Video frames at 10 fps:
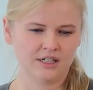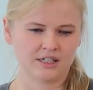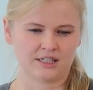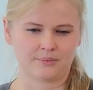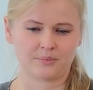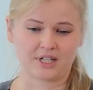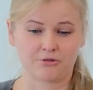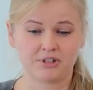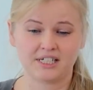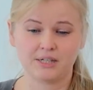
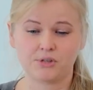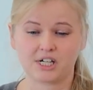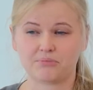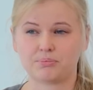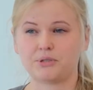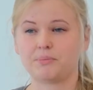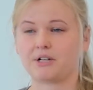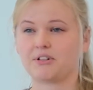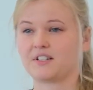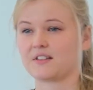Currently, we are
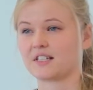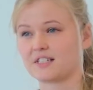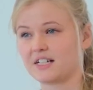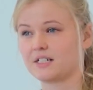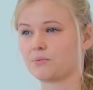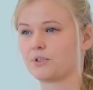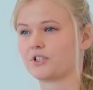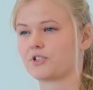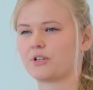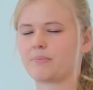preparing the second
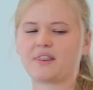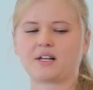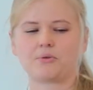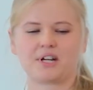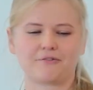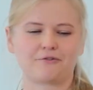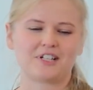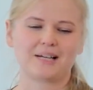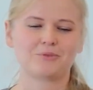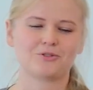workshop, and then we have
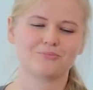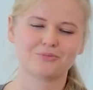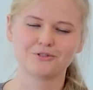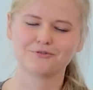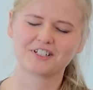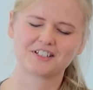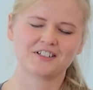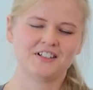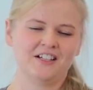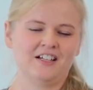time to improve it,
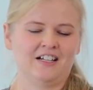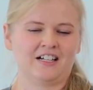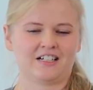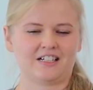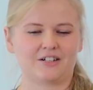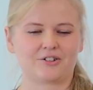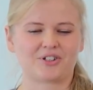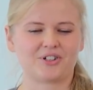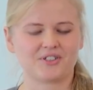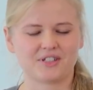our
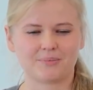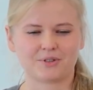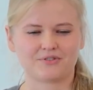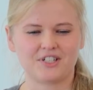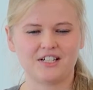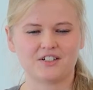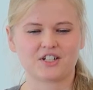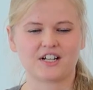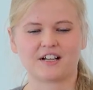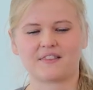concept of
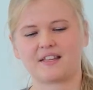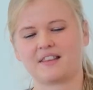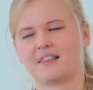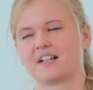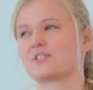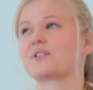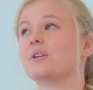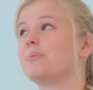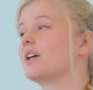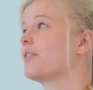teaching, and then there's going to be a